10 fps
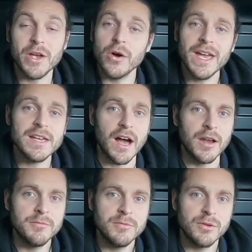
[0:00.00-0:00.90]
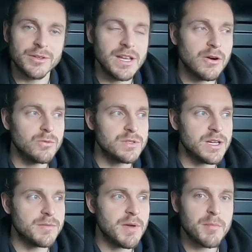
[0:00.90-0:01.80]
we got heat gun on the old
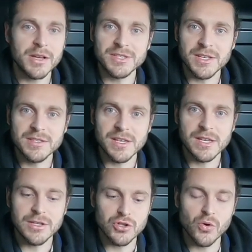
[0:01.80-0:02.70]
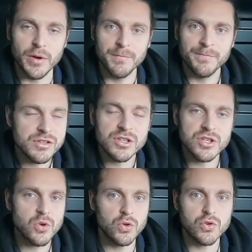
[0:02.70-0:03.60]
MICC join just to
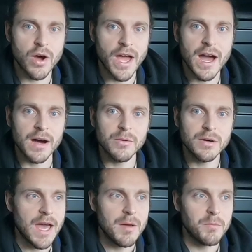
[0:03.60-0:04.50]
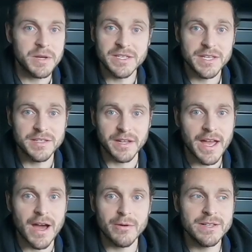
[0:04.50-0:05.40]
sort of try it out. We tested it
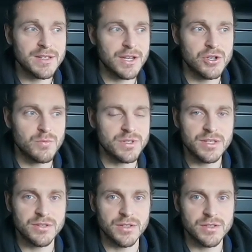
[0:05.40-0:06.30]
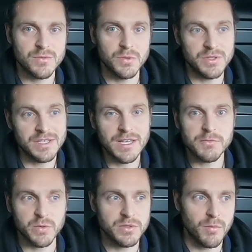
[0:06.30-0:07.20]
out. Insulation resistance was
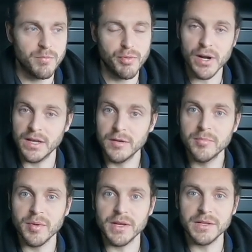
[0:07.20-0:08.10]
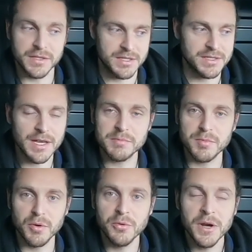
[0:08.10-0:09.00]
acceptable. It's not brilliant, but it's
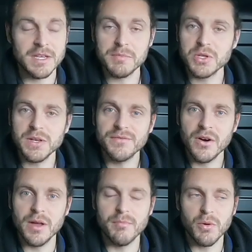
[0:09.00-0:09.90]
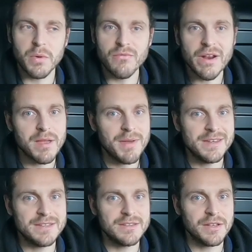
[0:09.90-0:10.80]
acceptable. It's absolutely fine. But we've
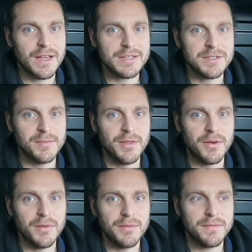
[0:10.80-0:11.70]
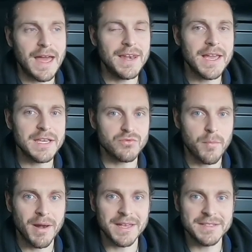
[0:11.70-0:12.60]
recommended to the customer that that leg is
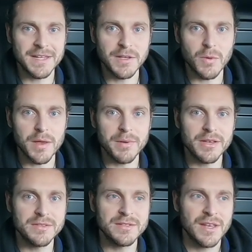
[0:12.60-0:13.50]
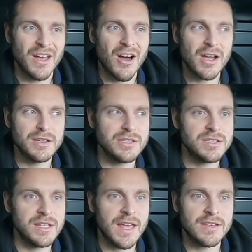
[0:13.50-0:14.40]
replaced anyway, because I can
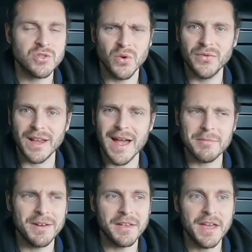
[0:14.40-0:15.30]
just see that sort of thing happening